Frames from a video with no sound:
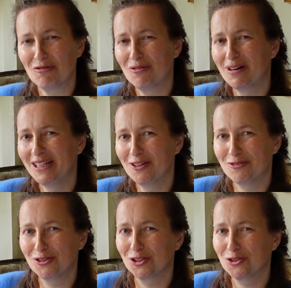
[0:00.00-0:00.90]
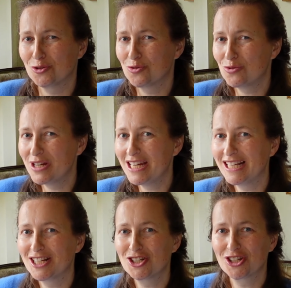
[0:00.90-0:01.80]
wonderful
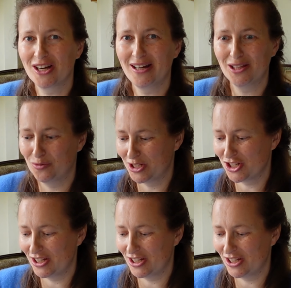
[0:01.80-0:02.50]
greenish color which